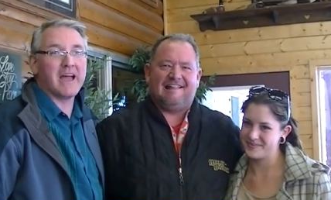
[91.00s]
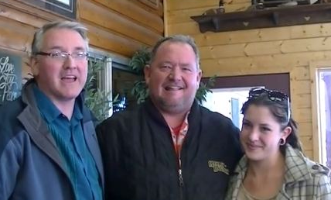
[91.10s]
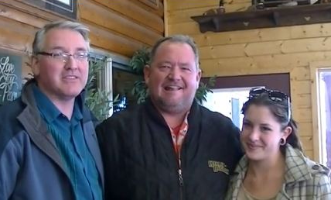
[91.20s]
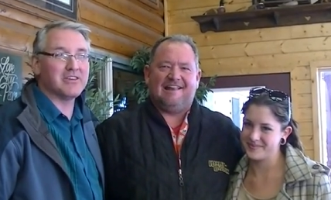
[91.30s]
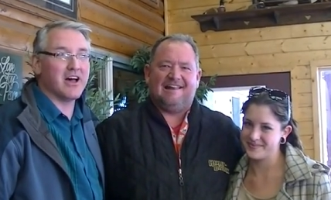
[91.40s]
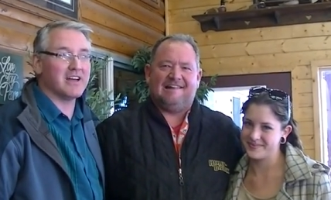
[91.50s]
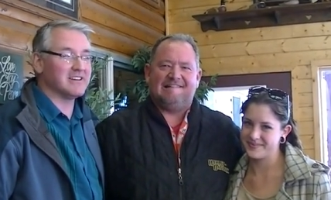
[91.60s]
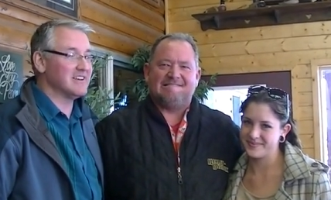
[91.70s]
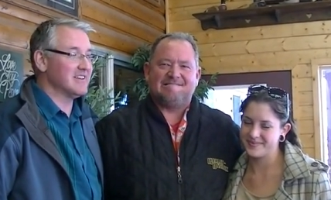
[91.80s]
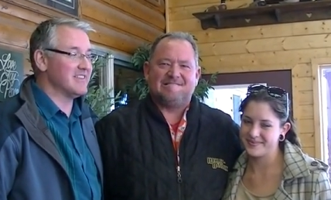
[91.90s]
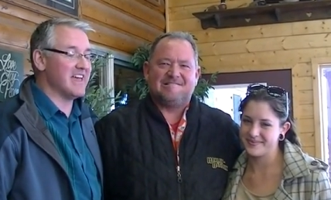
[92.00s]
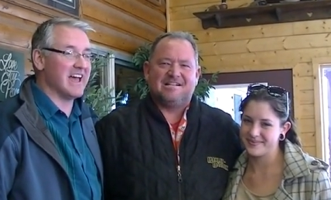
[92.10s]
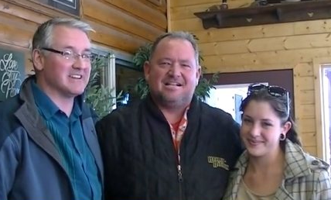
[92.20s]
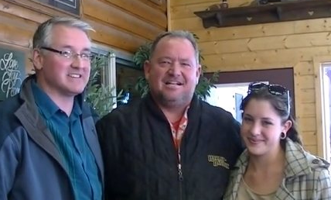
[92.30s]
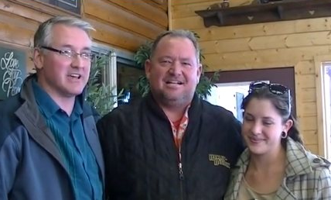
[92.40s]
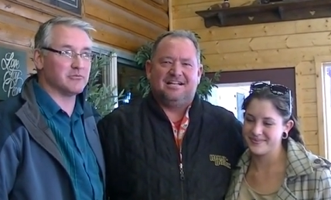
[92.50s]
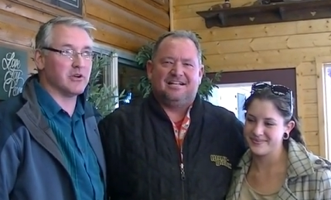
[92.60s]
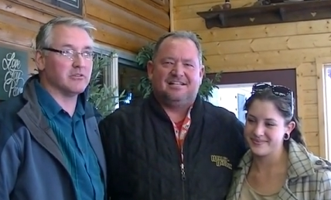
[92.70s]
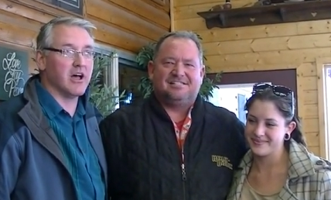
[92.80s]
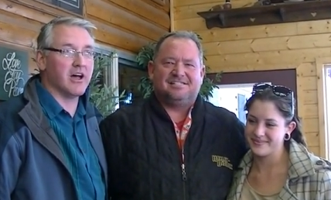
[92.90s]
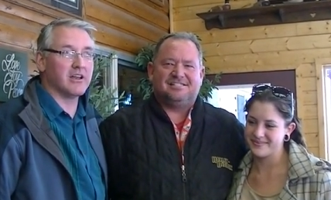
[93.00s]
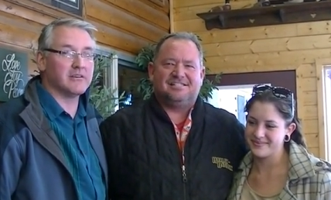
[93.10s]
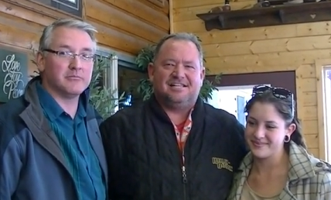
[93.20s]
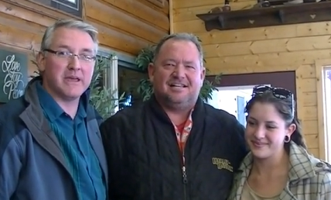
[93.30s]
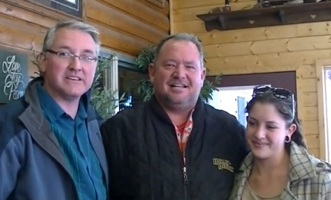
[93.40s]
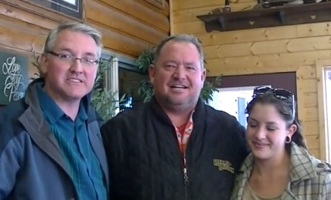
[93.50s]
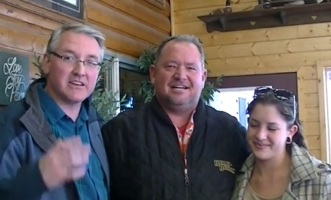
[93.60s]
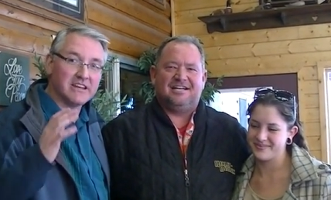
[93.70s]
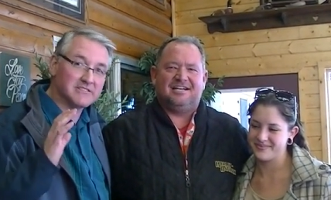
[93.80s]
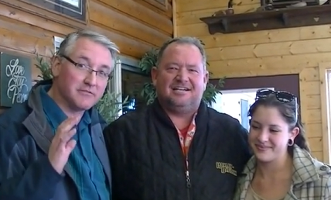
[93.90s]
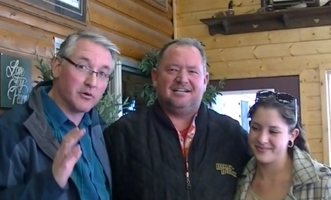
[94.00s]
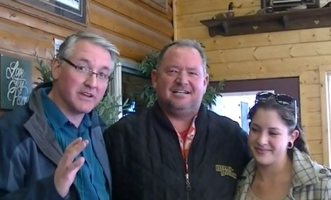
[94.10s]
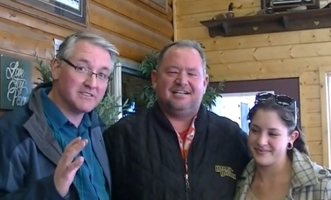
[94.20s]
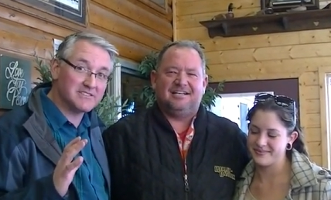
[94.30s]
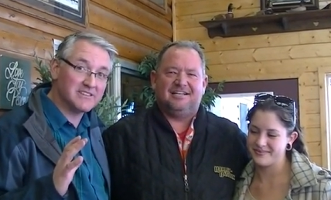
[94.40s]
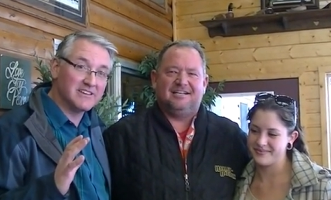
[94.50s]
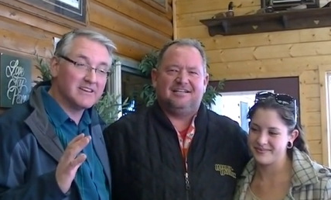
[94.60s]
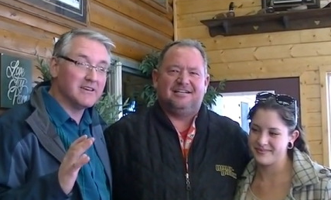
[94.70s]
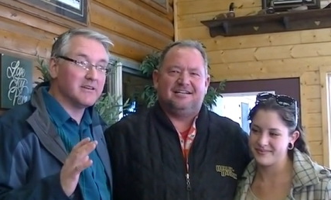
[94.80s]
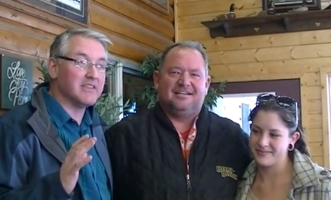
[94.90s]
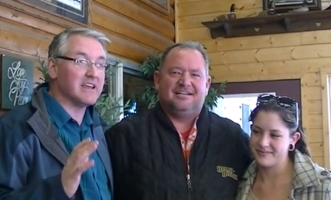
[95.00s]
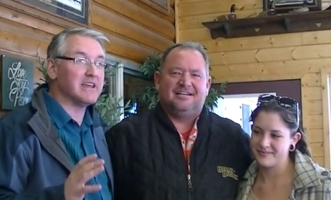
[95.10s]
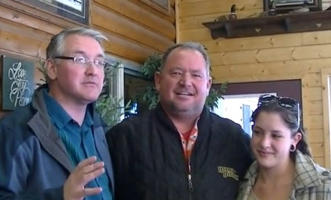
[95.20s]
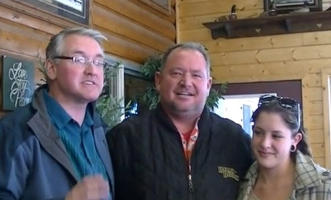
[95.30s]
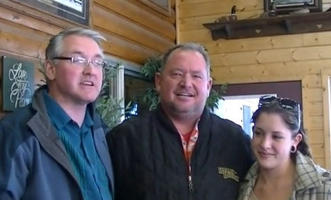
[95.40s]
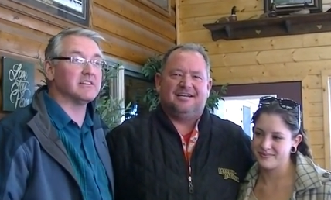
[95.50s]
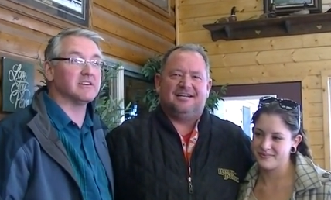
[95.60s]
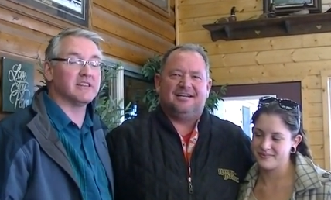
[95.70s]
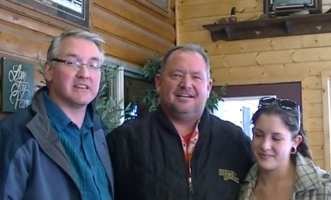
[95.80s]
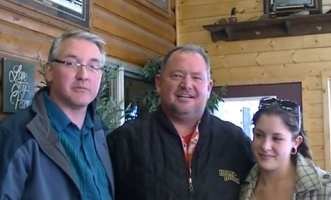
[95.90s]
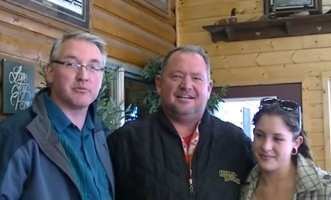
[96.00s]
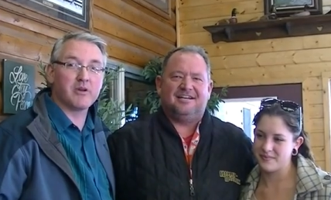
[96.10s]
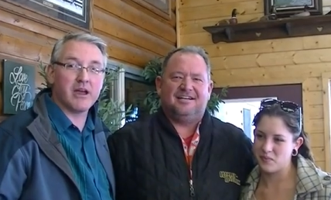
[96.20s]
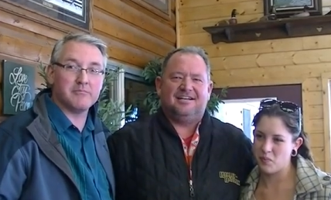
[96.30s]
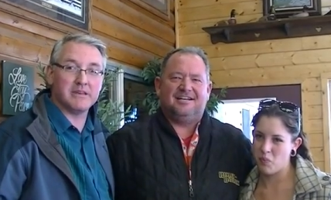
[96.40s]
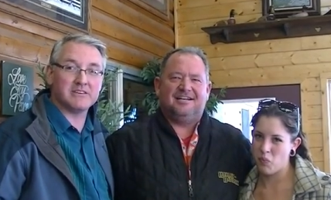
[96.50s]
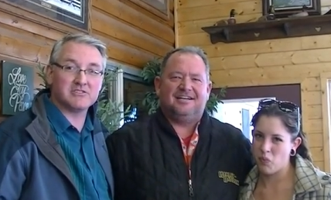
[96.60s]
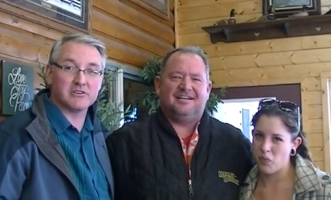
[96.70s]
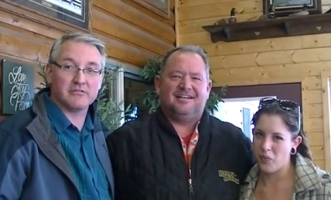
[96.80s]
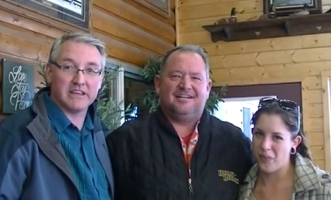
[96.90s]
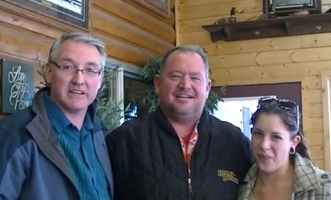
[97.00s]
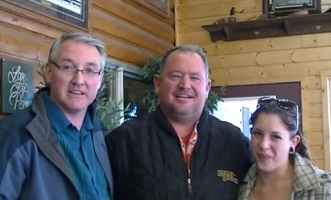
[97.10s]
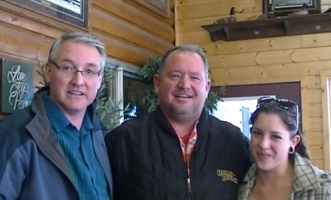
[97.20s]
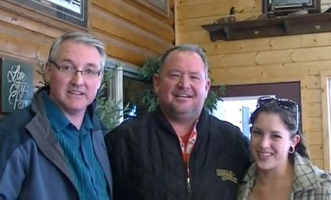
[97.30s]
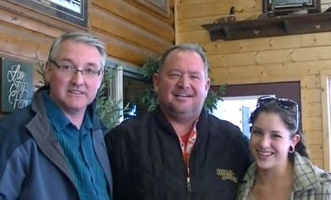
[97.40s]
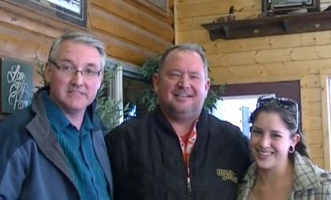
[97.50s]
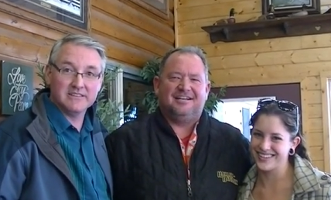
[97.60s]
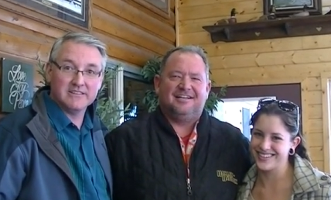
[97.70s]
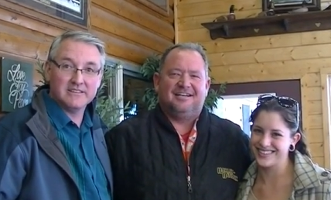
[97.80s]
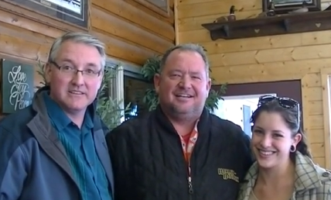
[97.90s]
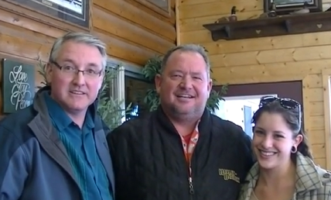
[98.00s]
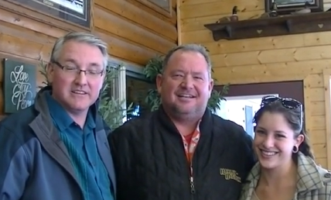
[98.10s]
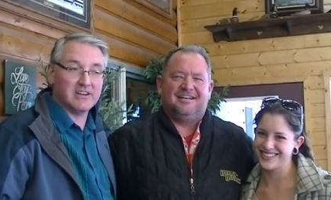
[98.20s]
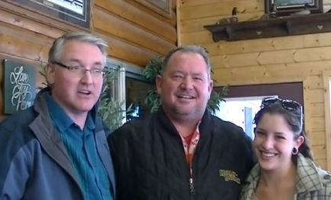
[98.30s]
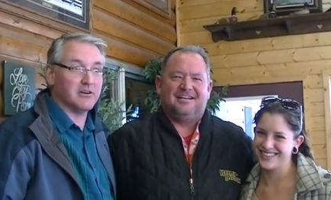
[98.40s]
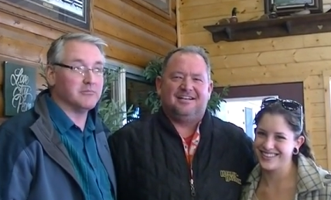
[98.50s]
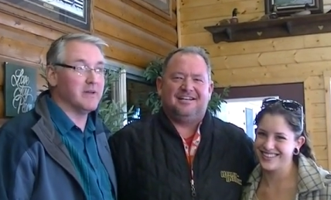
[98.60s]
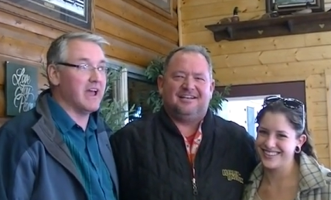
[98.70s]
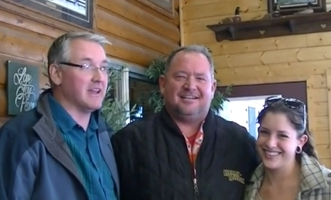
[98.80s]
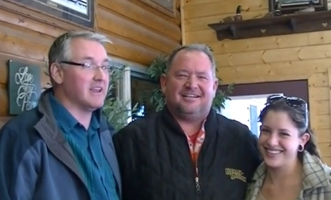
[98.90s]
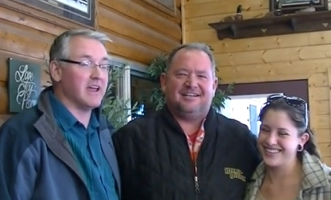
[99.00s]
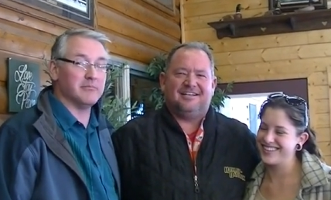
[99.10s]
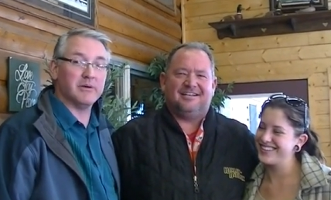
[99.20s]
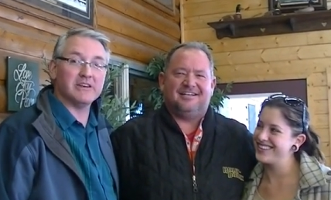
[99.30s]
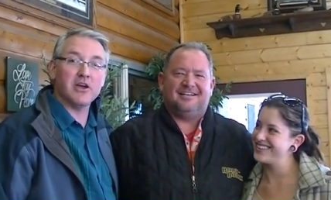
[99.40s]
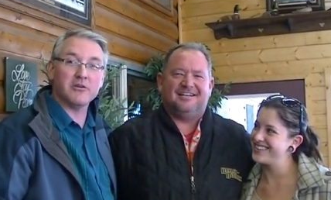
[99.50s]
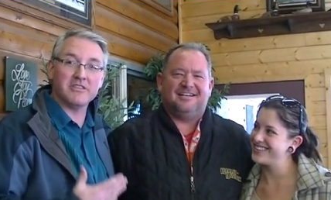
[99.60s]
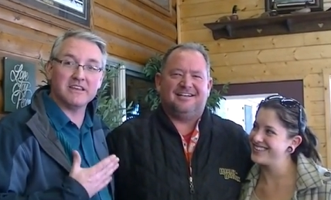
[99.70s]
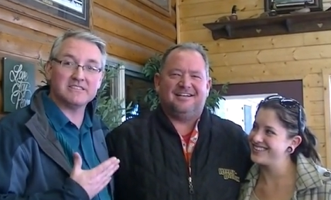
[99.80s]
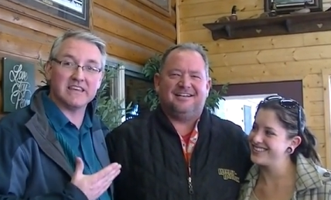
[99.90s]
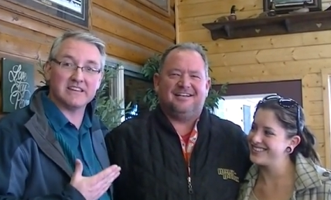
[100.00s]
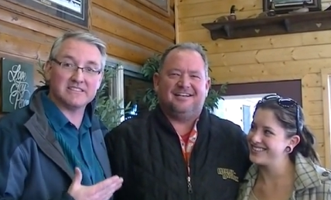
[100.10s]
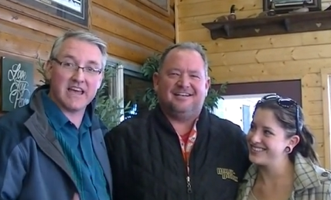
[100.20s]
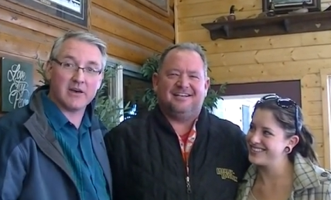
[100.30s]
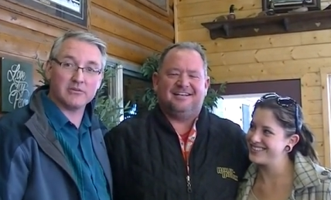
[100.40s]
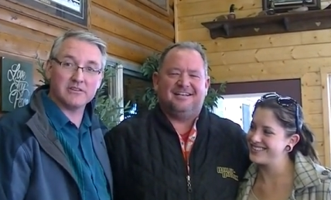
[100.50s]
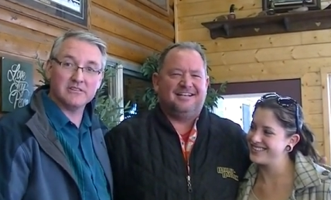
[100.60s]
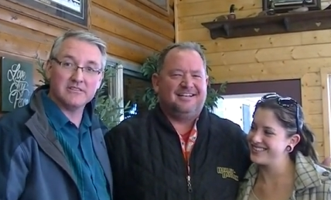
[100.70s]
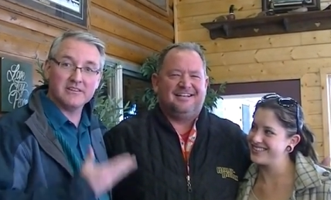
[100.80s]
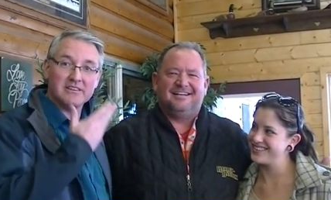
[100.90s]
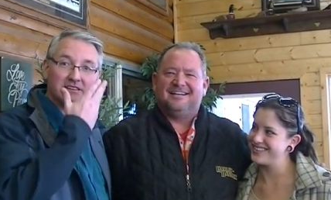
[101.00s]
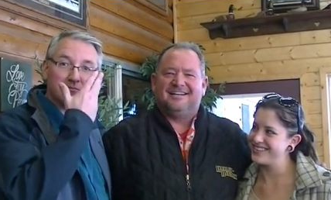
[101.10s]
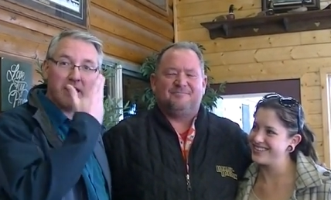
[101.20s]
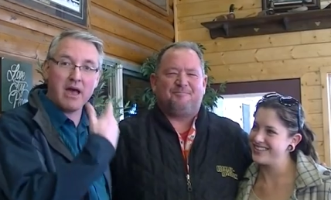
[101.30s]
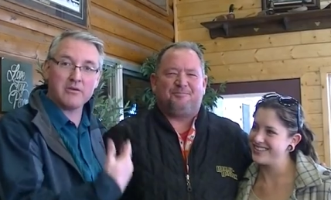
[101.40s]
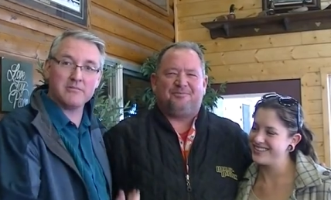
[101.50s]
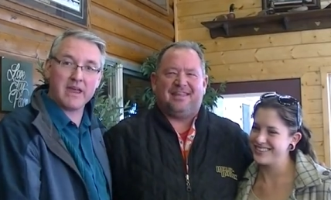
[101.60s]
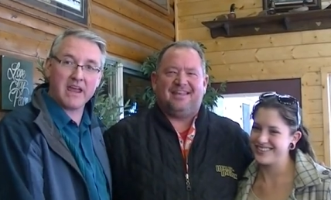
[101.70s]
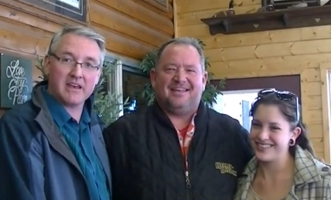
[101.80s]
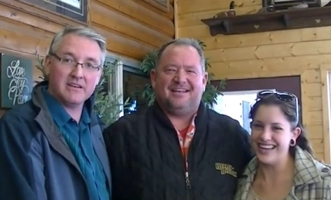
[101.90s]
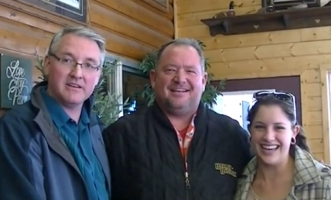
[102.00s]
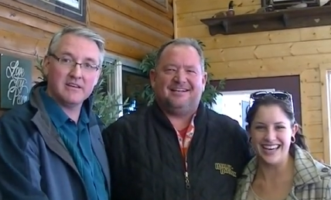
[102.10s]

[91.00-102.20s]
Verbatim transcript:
Speaker 1: I thought that uh, Roland, based on his voice, that he was going to look like the prime minister of Italy, you know. And then, but no, this gets out. This mountain man,